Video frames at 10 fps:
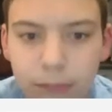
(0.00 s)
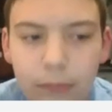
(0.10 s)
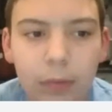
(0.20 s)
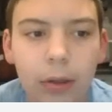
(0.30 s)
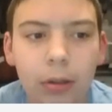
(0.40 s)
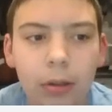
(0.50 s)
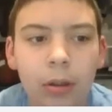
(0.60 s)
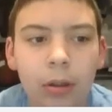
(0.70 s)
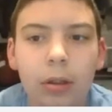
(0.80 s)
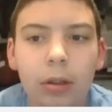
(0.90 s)
So I'd crop
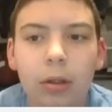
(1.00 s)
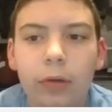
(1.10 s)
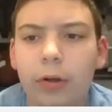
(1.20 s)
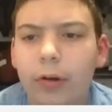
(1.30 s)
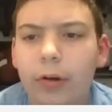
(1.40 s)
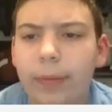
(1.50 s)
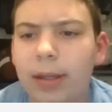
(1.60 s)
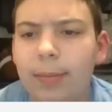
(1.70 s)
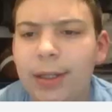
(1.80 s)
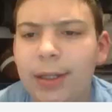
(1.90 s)
the image,
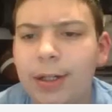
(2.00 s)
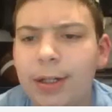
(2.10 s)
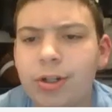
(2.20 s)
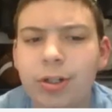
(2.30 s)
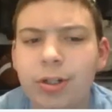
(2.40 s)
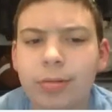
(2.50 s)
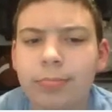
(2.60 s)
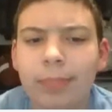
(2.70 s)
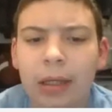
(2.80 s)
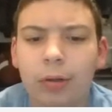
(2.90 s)
make it larger so
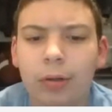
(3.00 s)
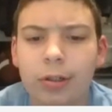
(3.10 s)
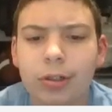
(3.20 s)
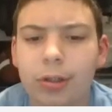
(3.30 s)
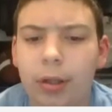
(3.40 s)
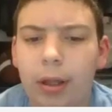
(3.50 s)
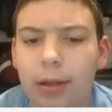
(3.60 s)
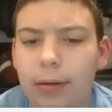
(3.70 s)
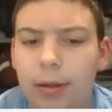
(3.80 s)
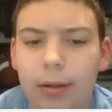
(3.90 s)
that it could fit
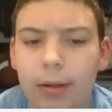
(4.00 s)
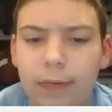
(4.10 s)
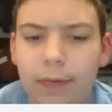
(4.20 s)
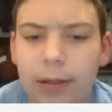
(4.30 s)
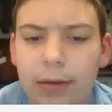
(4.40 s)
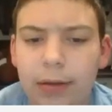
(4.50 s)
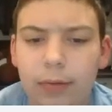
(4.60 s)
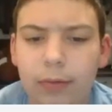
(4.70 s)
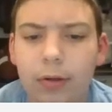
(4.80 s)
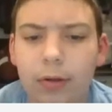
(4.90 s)
those
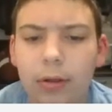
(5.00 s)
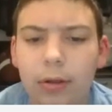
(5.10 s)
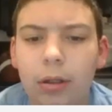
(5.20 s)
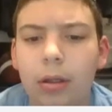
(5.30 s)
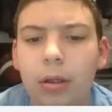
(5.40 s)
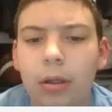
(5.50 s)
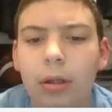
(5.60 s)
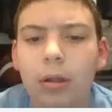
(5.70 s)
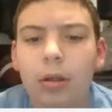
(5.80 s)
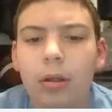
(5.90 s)

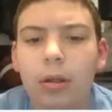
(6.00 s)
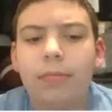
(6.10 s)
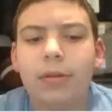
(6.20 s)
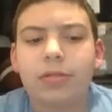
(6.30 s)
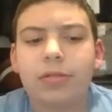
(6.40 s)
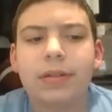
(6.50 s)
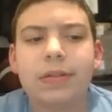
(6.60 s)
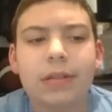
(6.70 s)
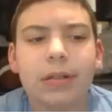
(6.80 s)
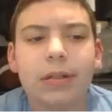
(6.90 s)
measurements. Um,
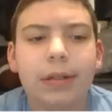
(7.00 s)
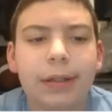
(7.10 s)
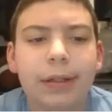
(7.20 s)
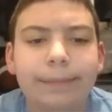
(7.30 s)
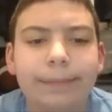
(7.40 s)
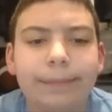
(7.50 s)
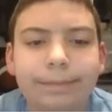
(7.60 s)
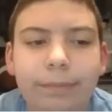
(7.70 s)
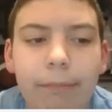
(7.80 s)
but